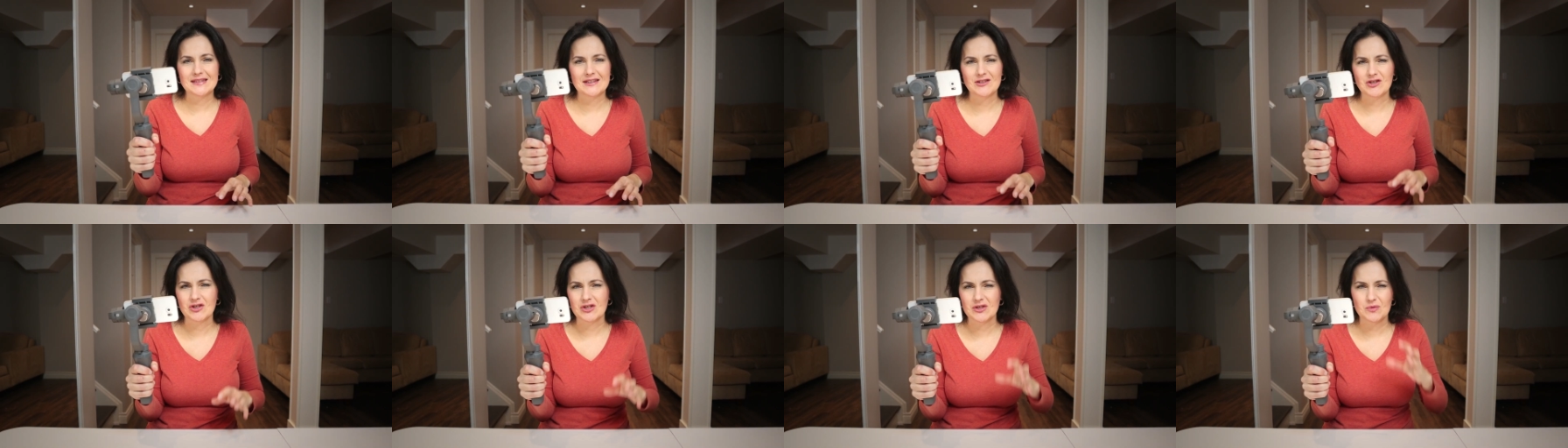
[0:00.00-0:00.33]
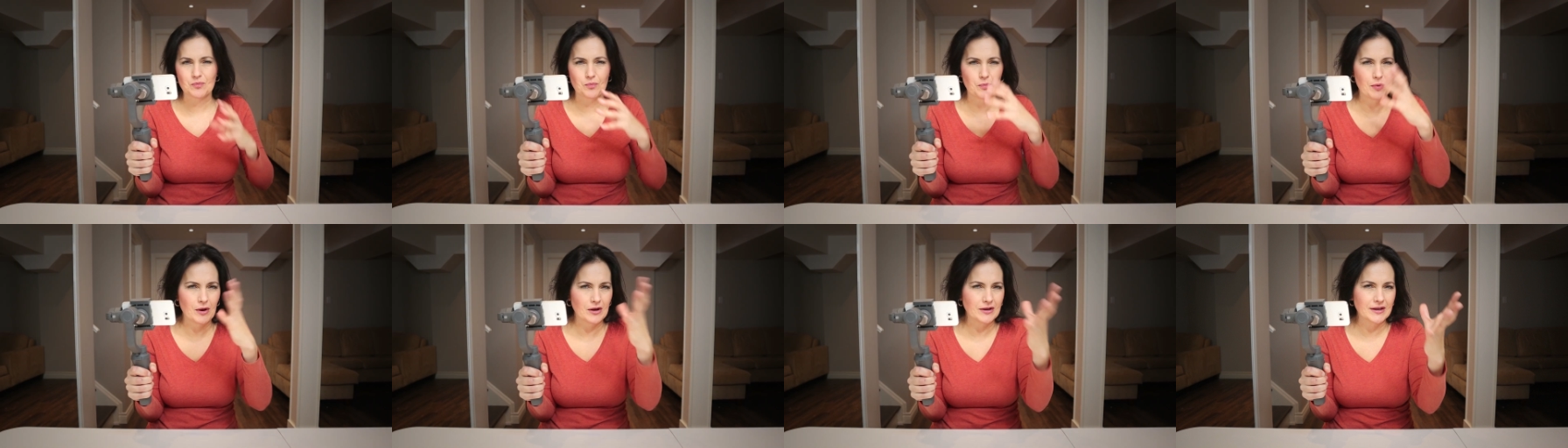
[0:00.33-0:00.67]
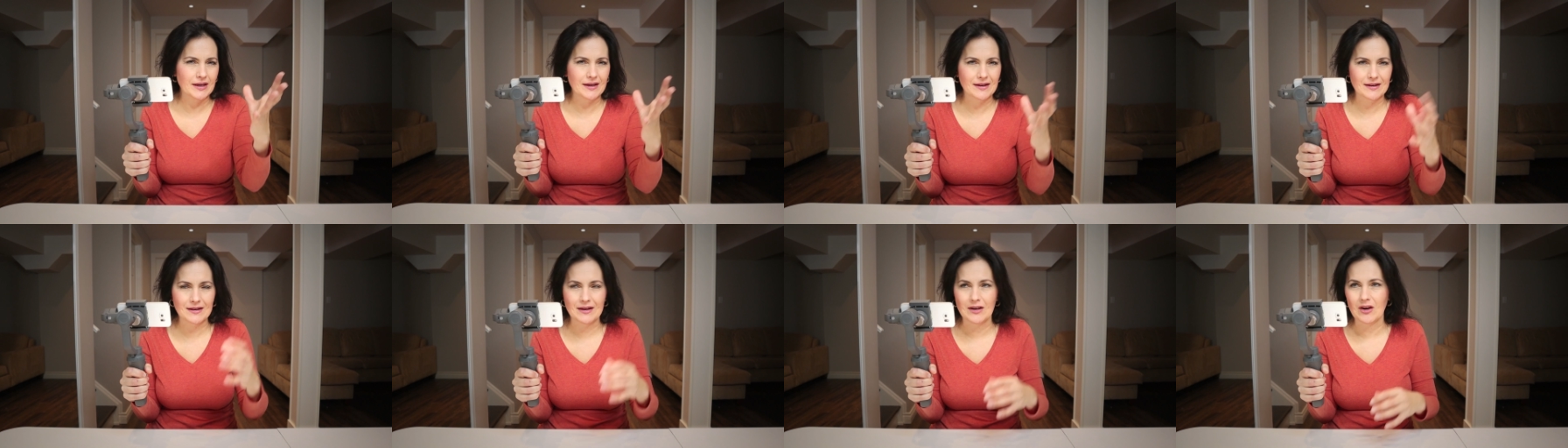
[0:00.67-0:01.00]
such as
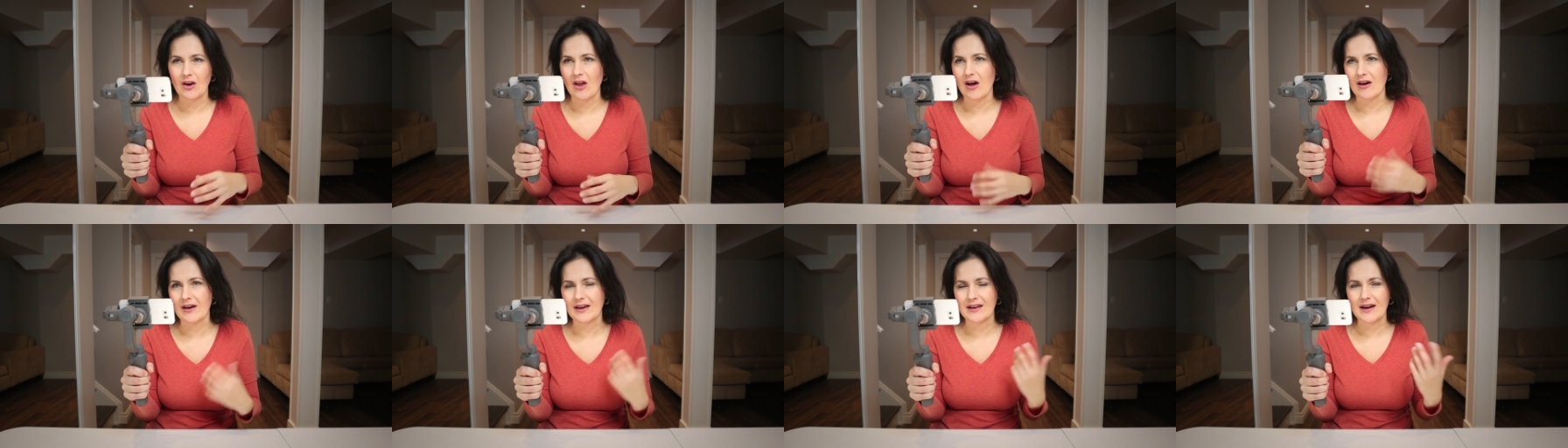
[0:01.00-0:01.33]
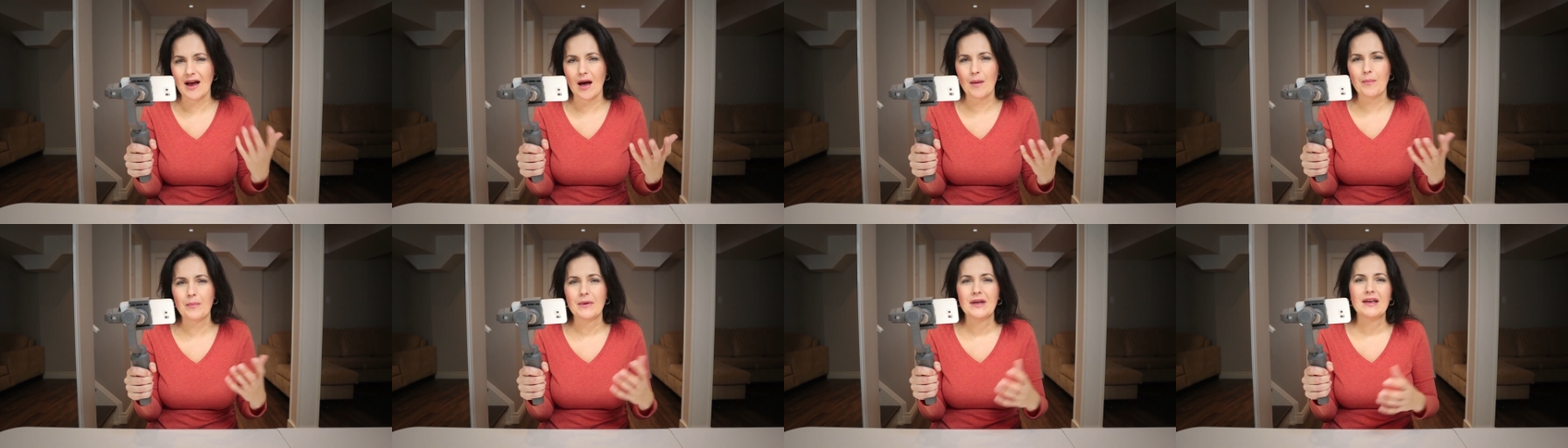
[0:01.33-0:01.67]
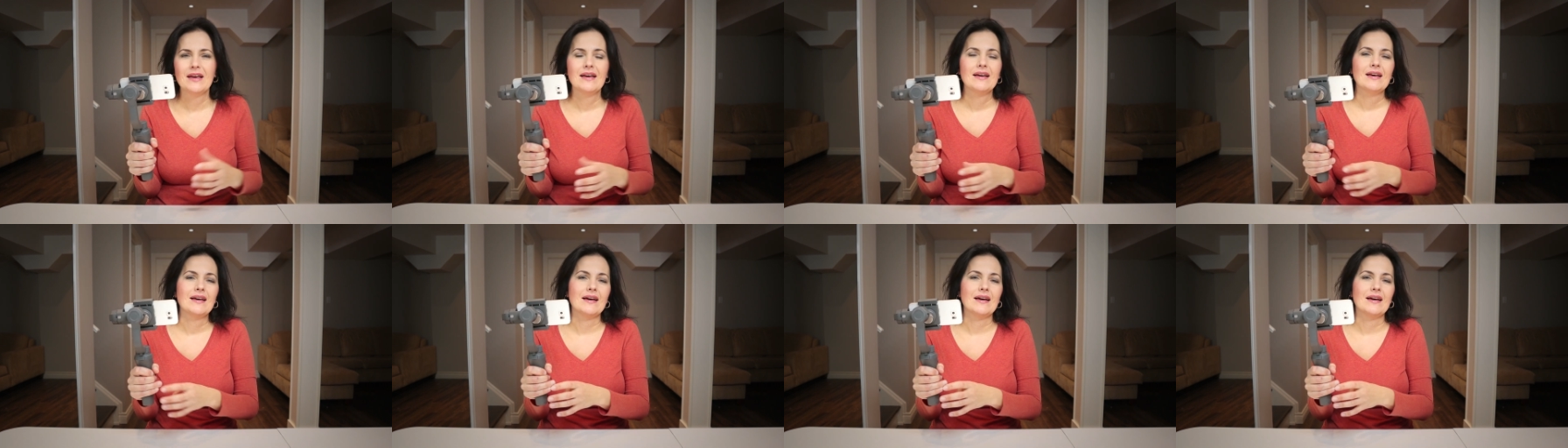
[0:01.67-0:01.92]
building, lock it up,